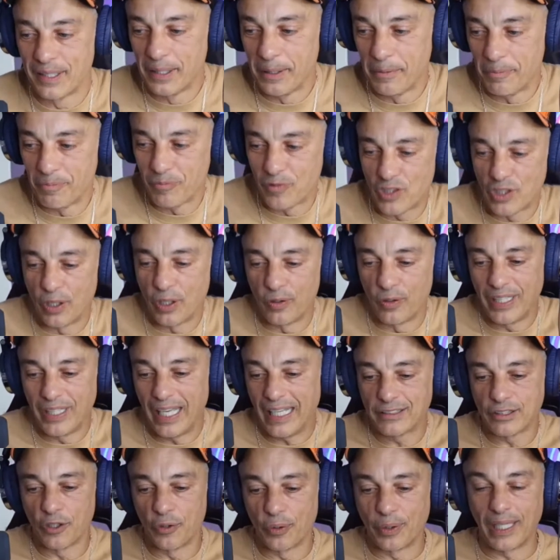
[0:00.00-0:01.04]
So
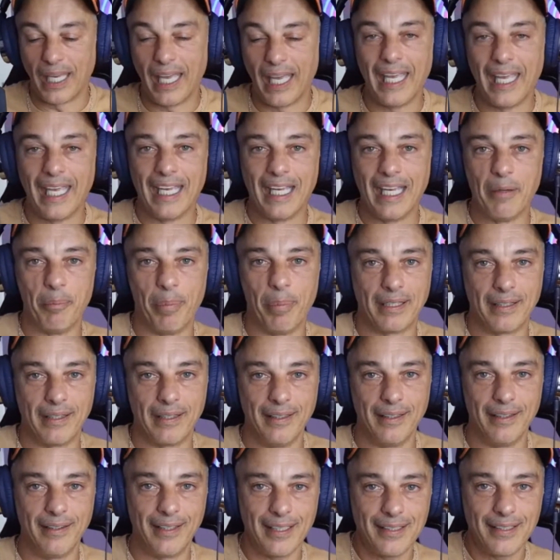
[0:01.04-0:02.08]
that's okay, but
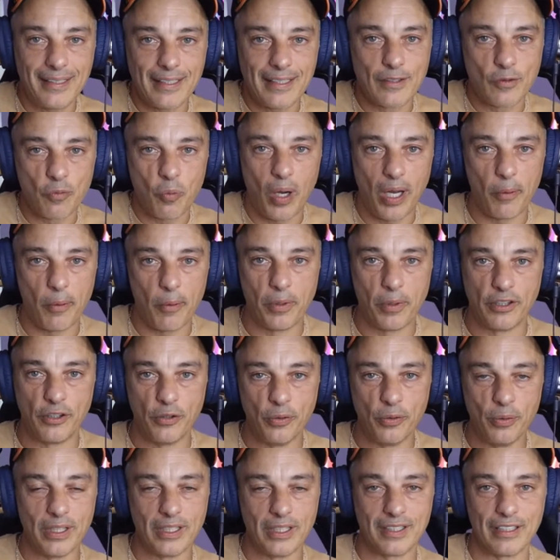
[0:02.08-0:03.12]
this is why we
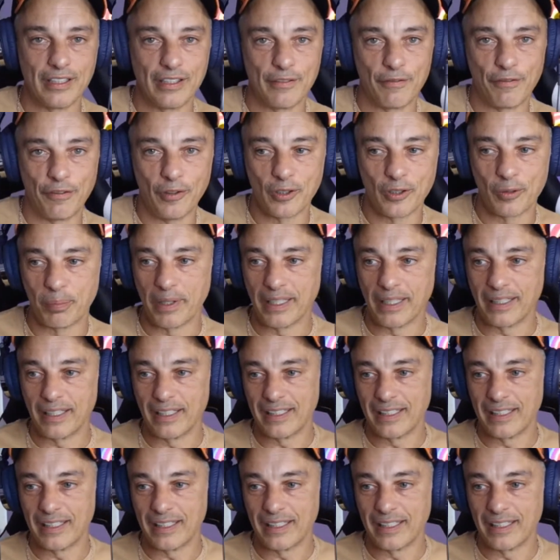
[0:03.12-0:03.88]
do this in the first place.